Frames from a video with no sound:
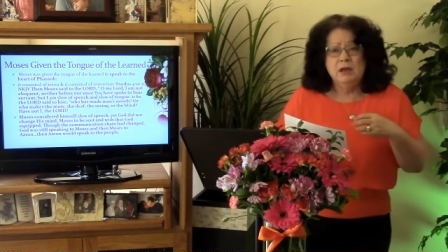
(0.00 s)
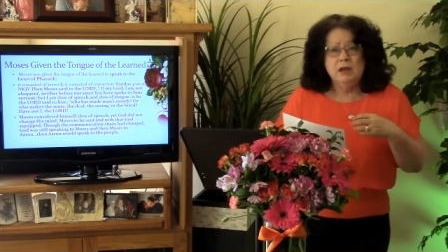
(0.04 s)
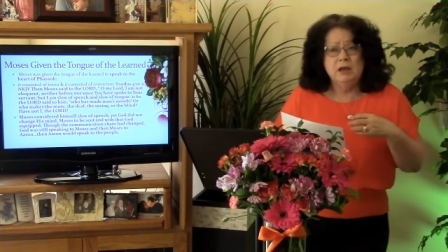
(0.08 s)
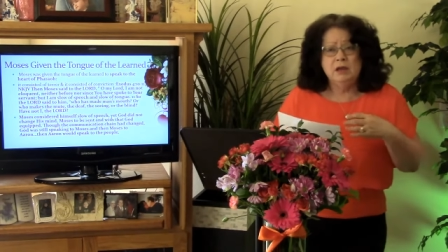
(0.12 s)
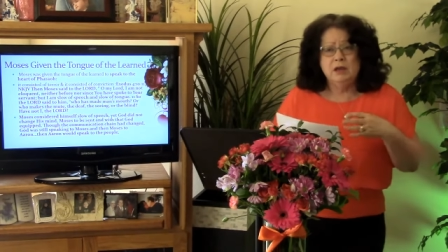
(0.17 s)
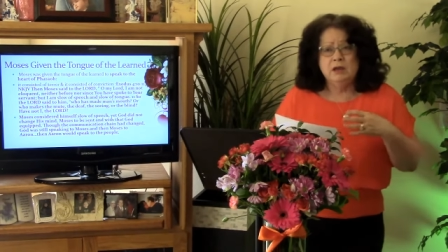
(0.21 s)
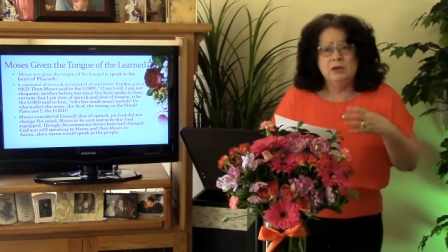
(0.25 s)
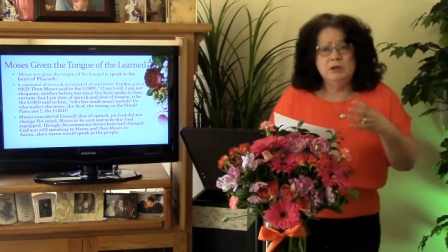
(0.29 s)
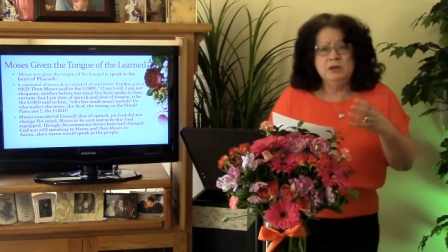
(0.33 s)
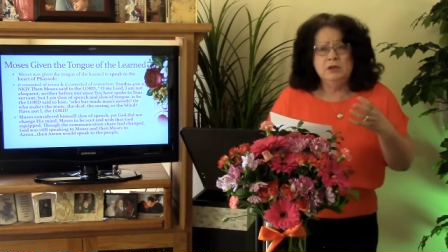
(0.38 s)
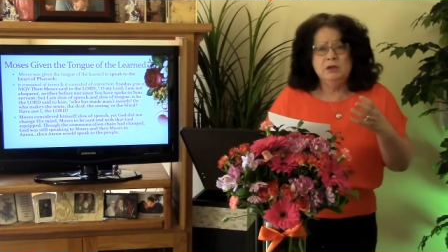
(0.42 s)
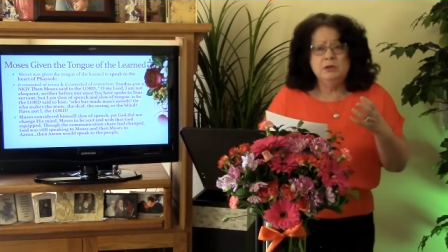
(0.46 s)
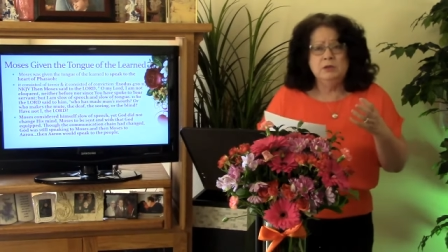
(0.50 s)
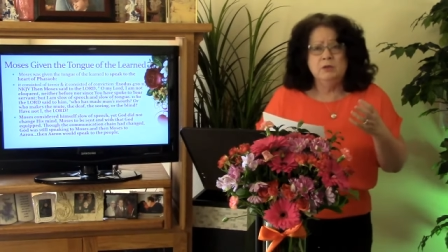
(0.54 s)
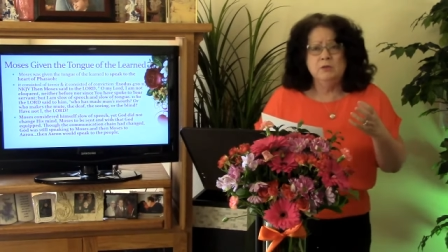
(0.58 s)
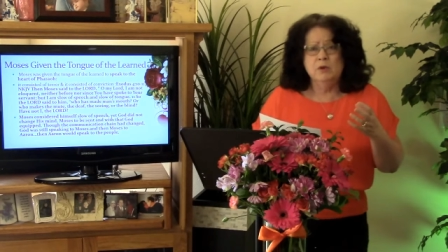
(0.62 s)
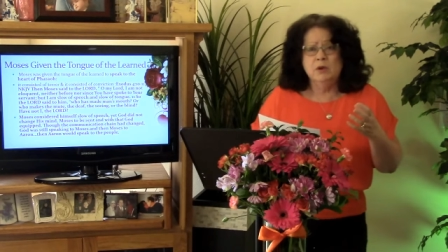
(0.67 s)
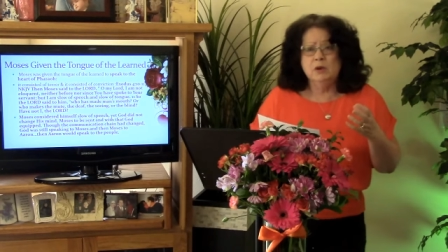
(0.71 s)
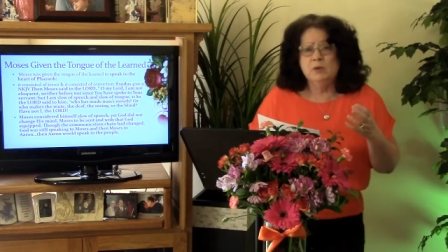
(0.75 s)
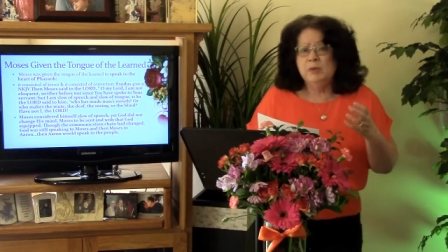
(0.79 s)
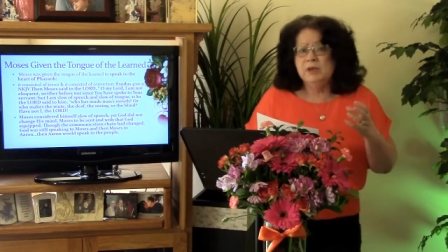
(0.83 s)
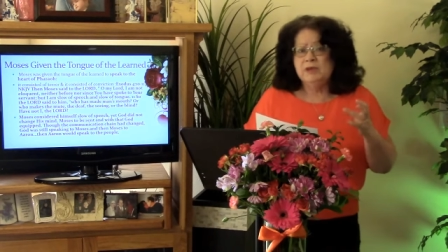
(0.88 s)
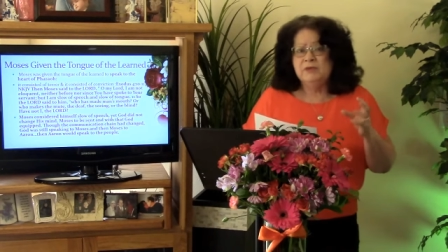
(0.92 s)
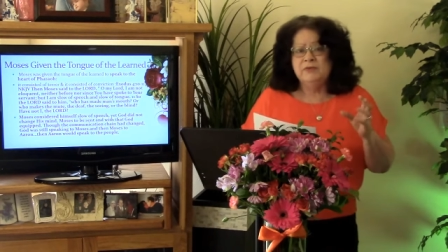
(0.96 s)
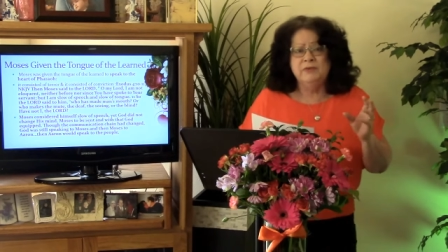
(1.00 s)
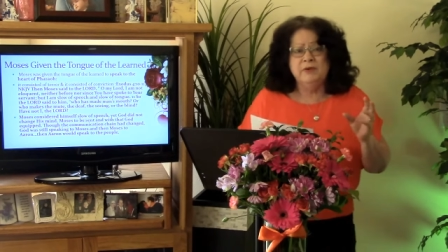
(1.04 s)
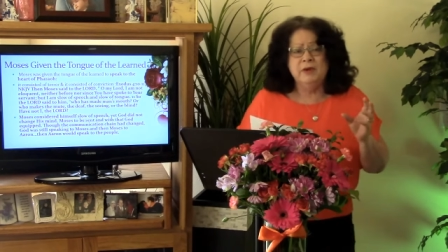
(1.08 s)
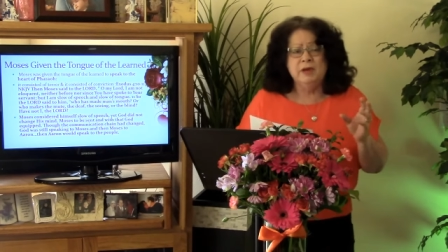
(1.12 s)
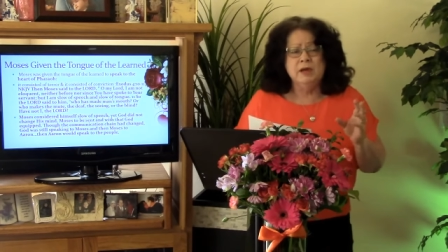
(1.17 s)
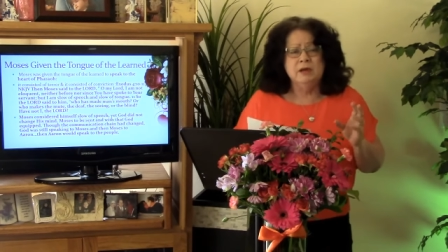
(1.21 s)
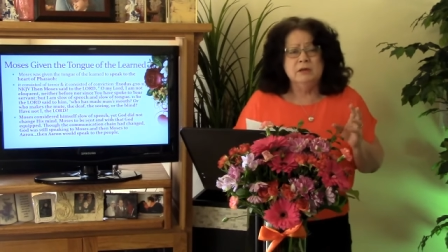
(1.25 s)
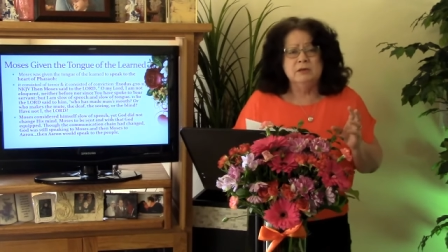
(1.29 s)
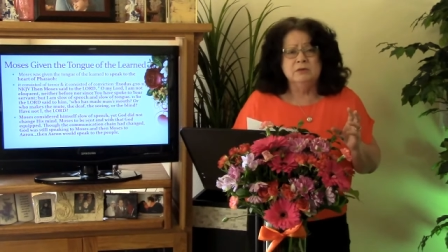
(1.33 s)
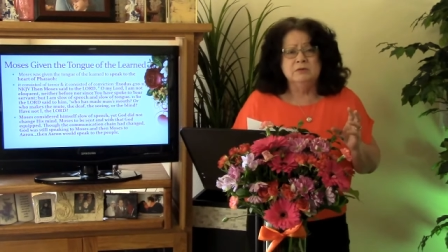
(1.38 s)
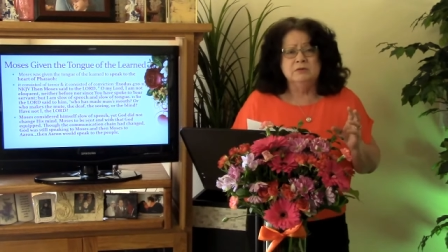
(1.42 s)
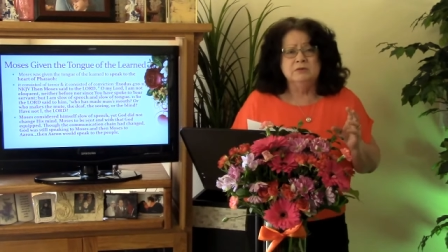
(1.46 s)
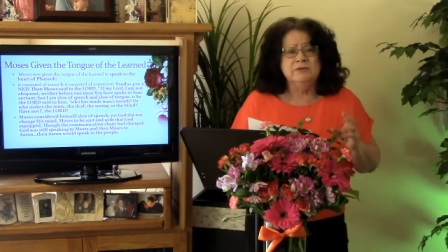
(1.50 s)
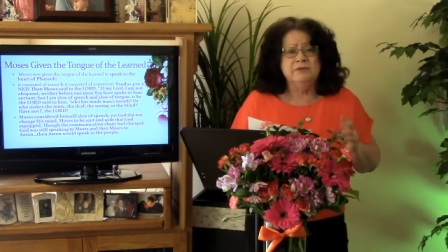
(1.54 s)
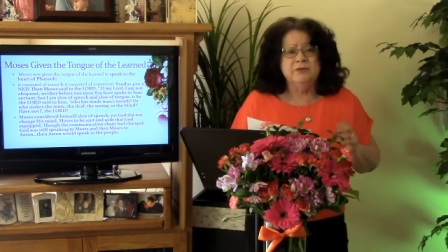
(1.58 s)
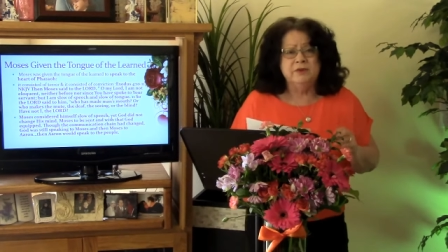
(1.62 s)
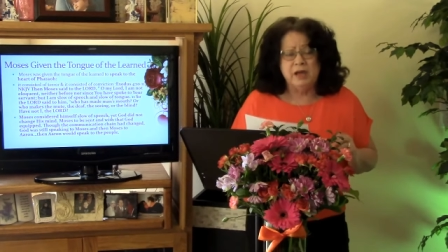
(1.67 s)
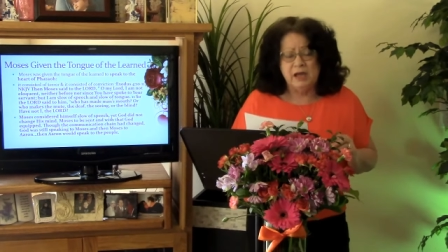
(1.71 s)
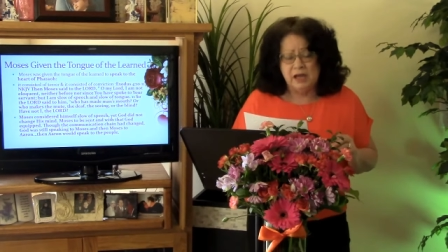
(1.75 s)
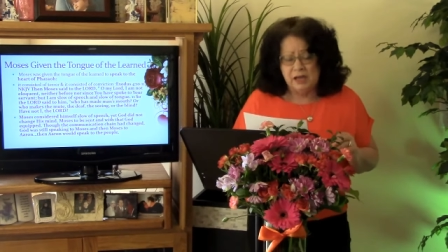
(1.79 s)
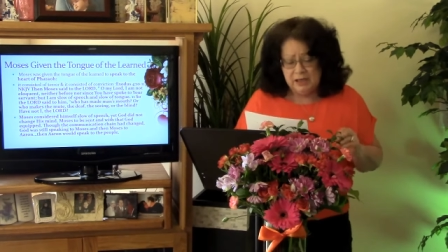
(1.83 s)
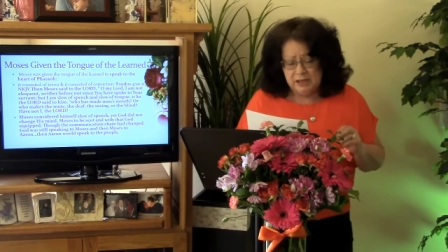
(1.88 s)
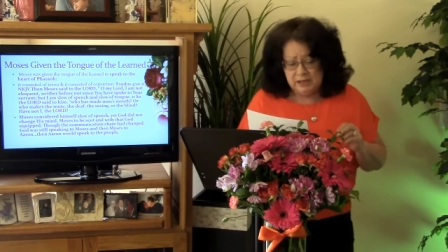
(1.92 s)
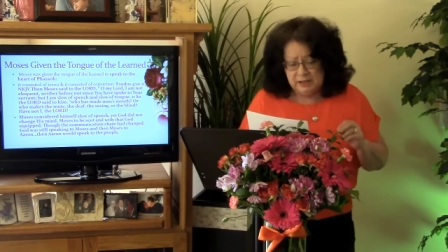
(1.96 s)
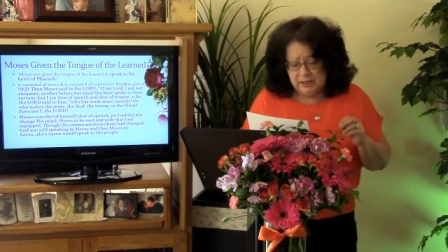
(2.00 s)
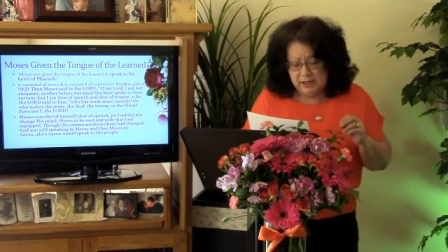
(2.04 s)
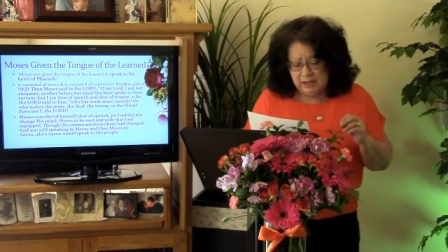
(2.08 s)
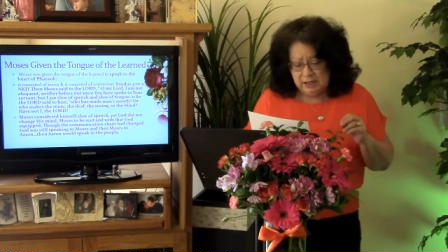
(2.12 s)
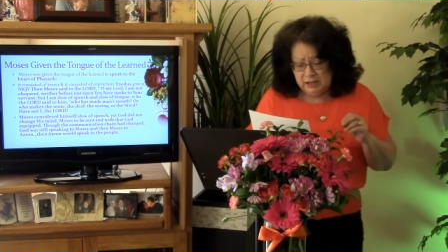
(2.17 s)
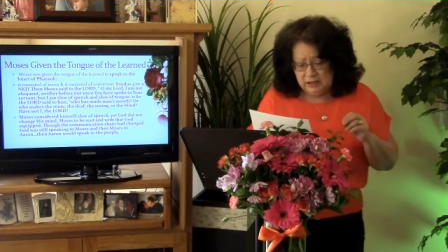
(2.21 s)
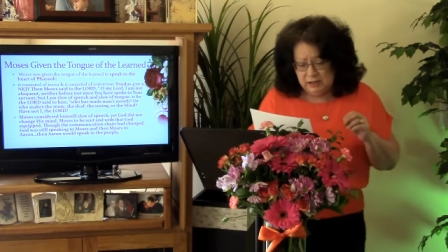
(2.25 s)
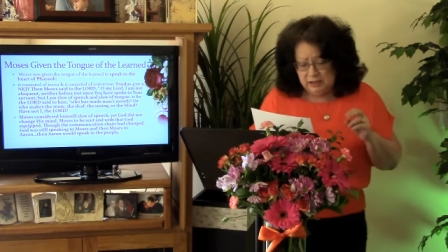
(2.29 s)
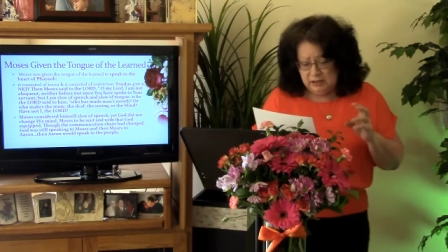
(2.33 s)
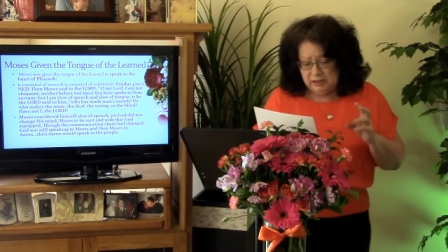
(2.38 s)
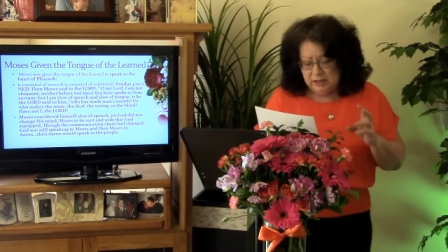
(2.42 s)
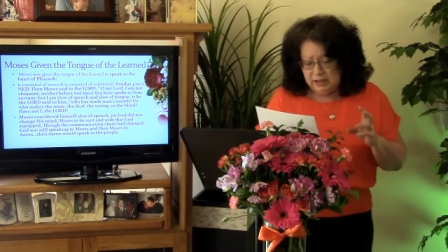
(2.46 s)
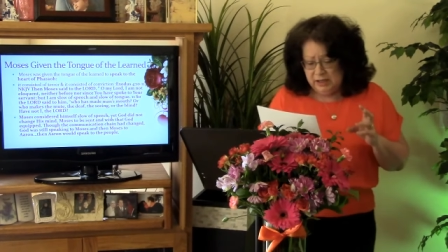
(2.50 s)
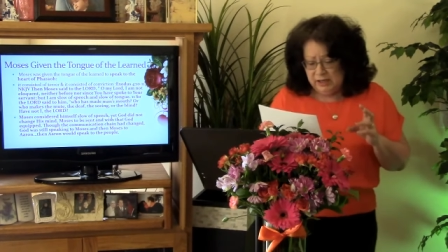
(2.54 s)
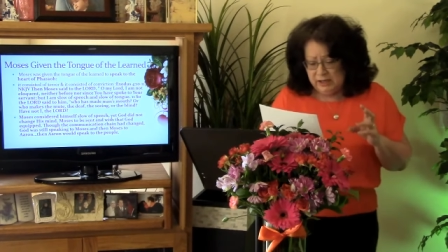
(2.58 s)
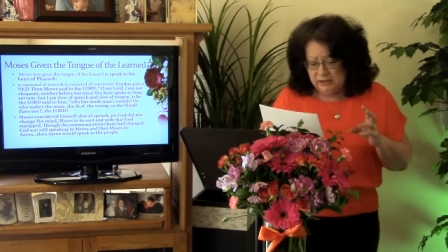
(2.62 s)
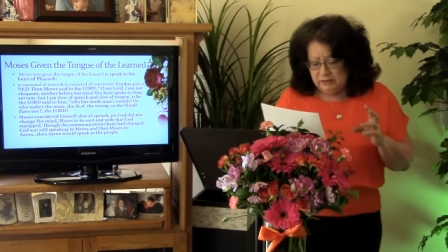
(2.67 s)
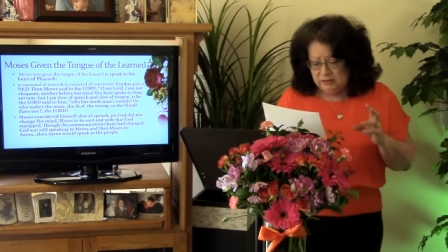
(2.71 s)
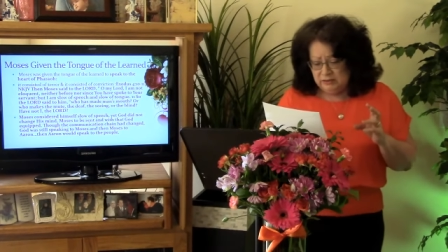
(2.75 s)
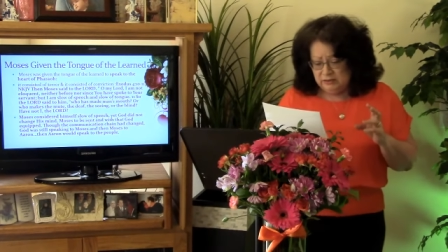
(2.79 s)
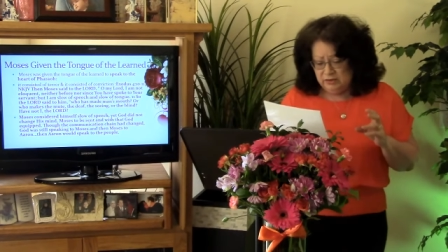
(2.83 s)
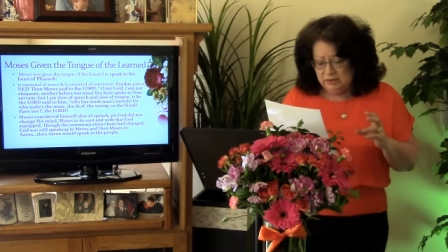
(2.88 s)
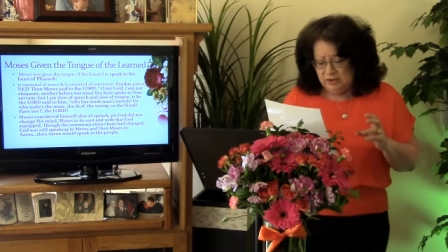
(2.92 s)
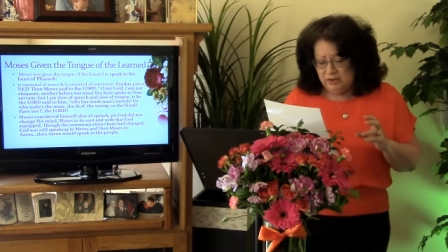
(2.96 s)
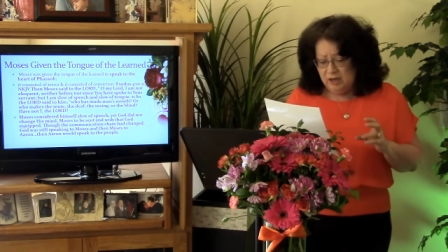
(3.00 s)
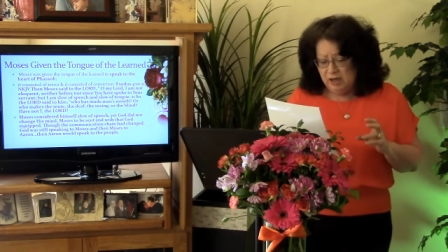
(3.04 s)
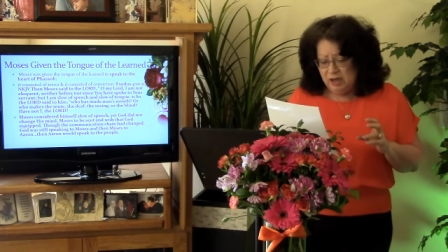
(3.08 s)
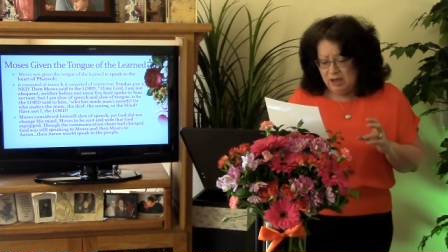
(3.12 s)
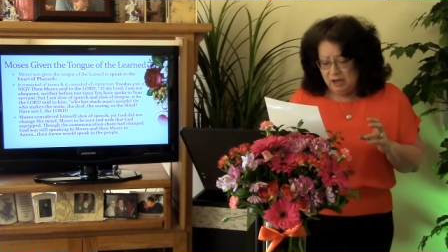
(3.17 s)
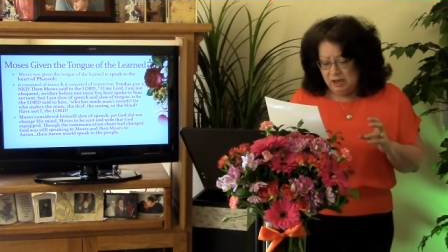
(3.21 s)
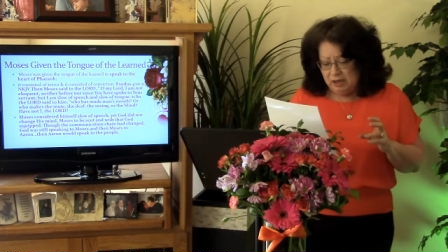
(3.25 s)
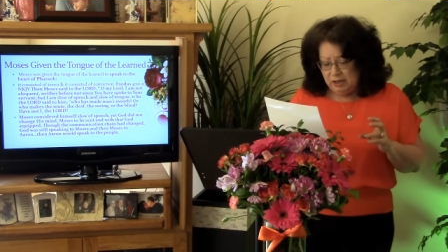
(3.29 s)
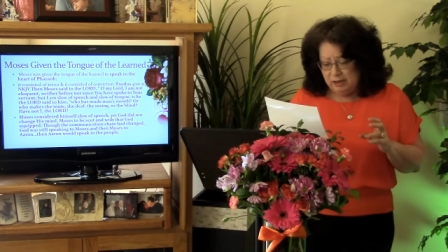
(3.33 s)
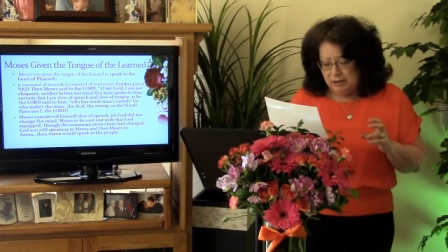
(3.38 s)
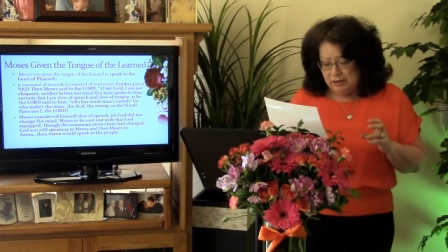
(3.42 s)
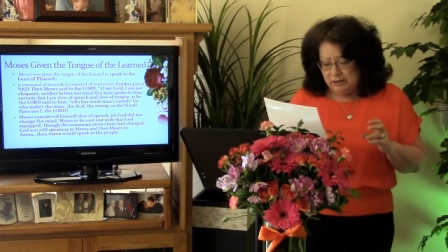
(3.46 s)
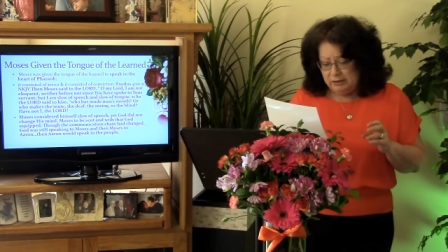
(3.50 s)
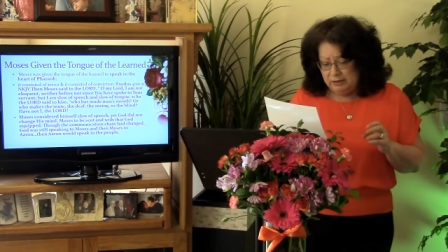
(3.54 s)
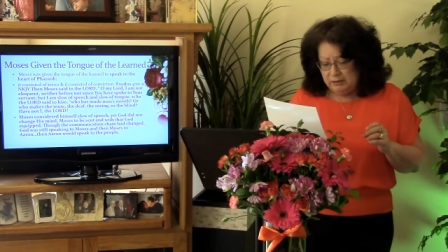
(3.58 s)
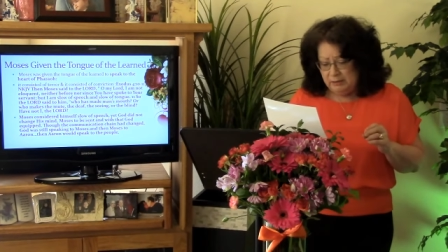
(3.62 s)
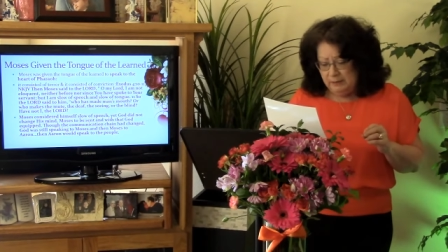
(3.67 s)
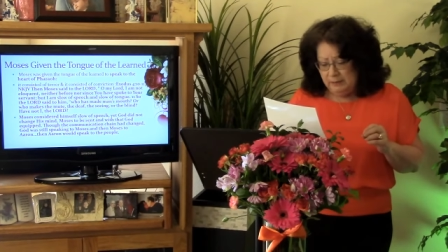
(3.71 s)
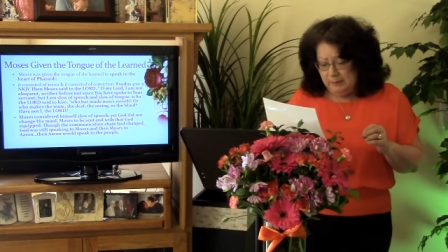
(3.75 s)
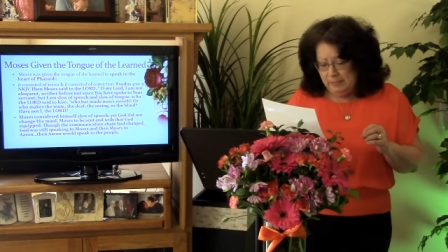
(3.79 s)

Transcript: uh, you don't want to be found fighting against God.